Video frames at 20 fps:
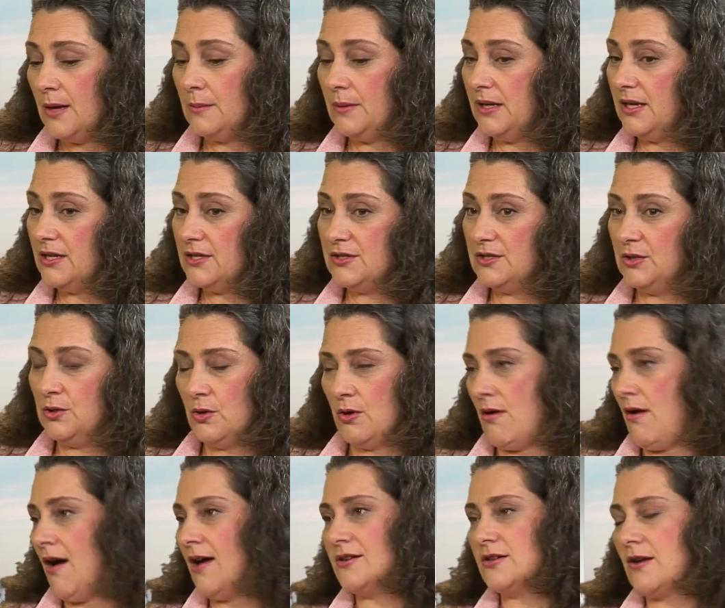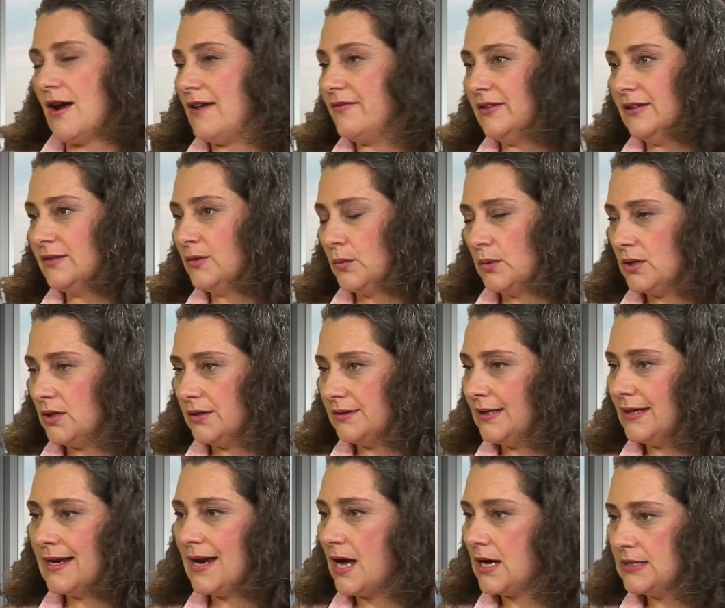because you're not traveling the world
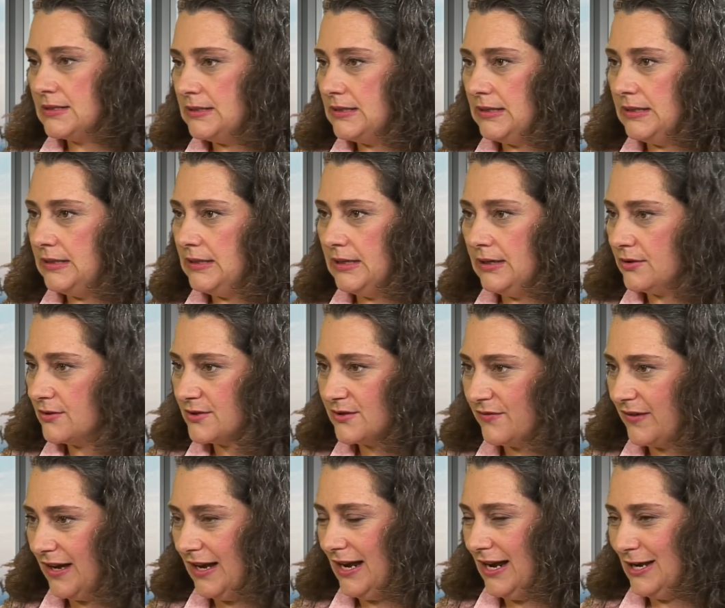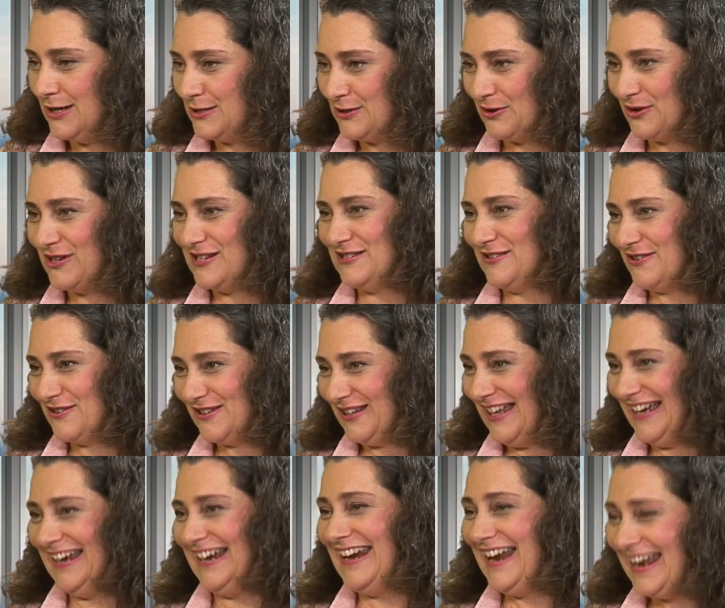at 90 years of age or in your
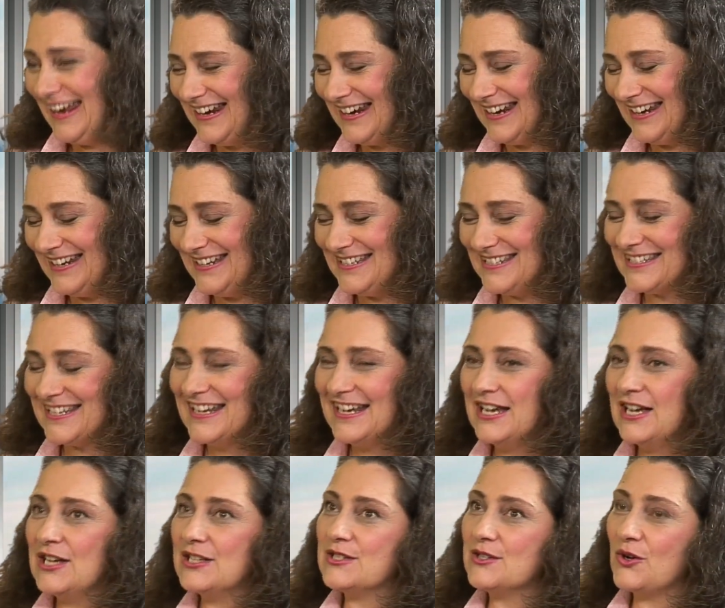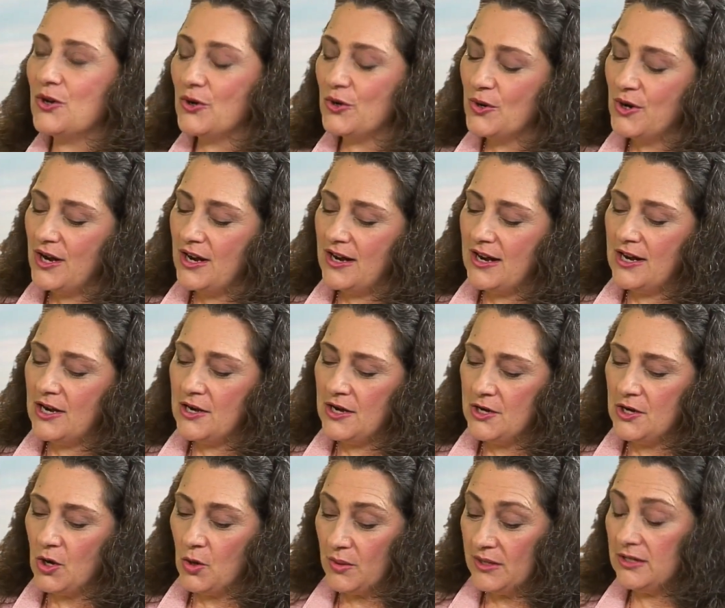late 80s. So
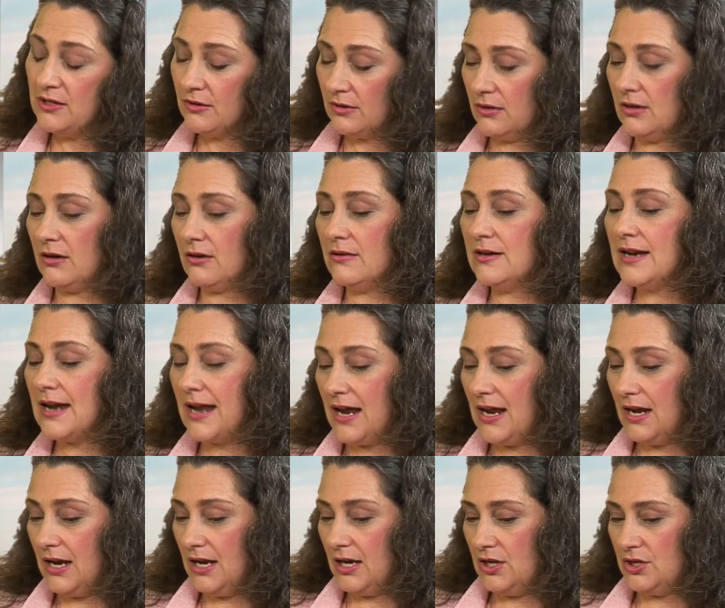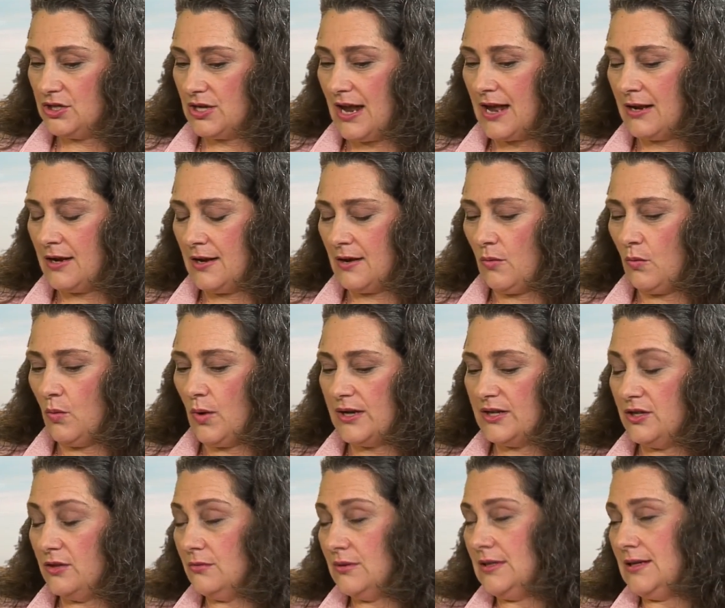knowing your current age and what
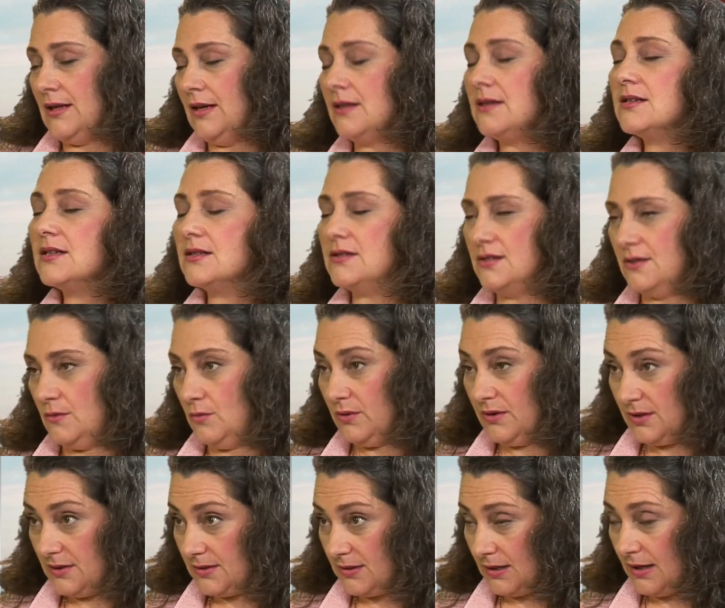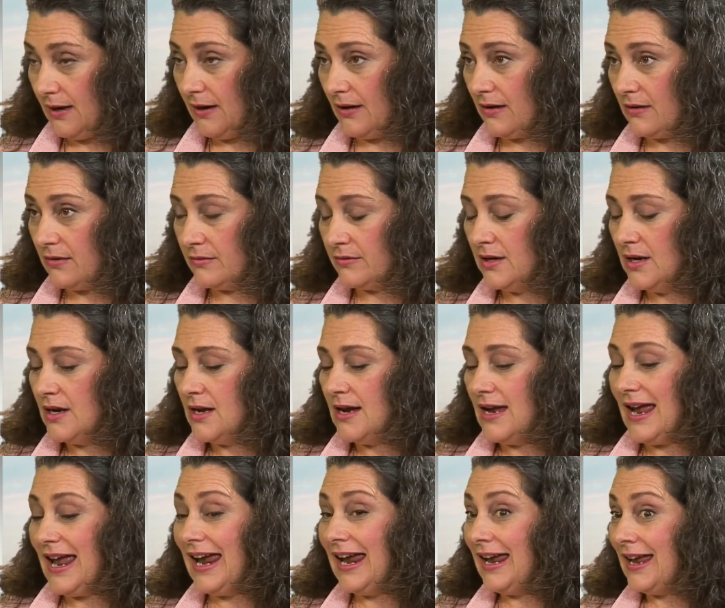you intend to do with this account,
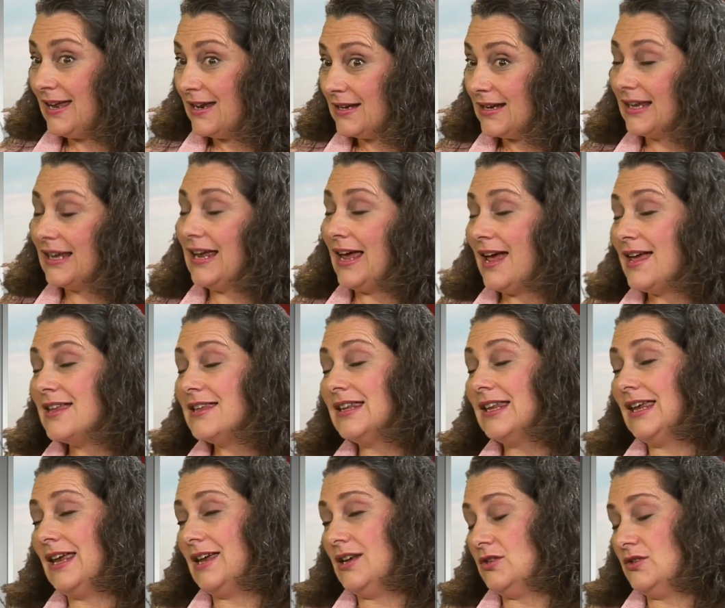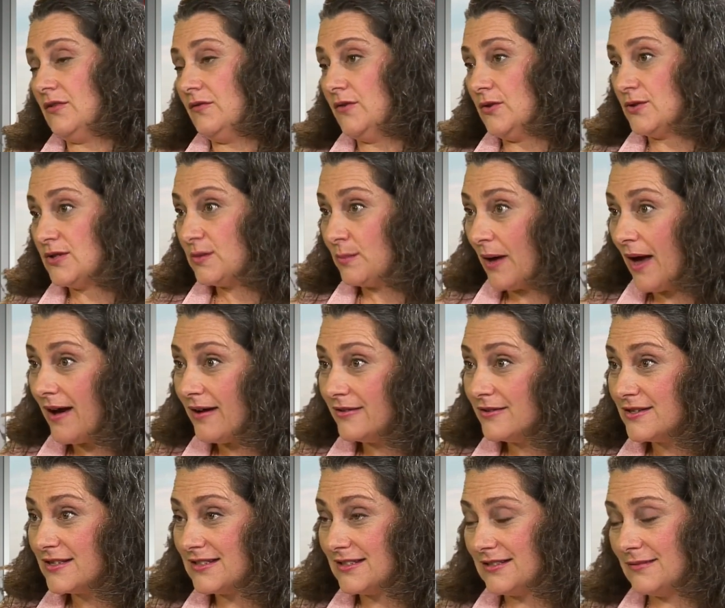and again, the age of your
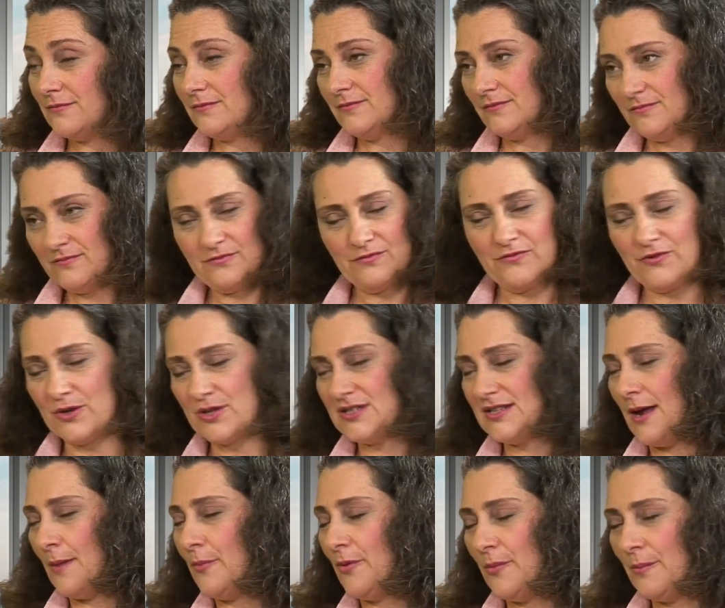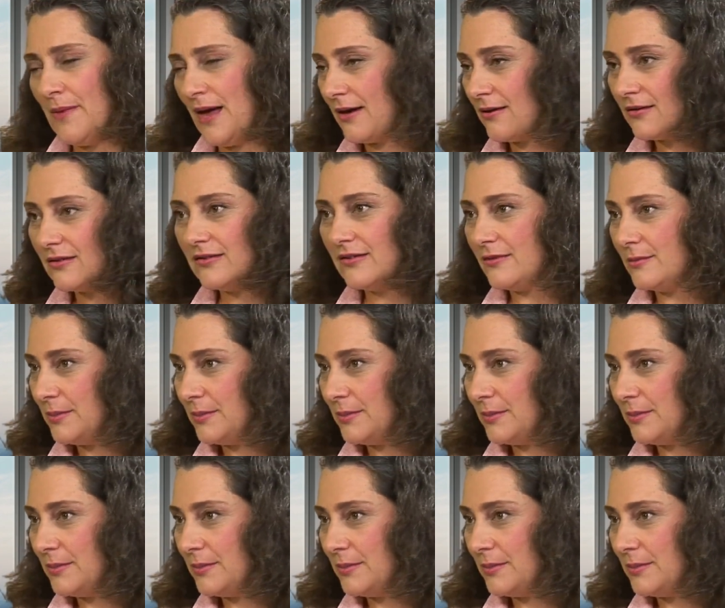spouse, for example, medical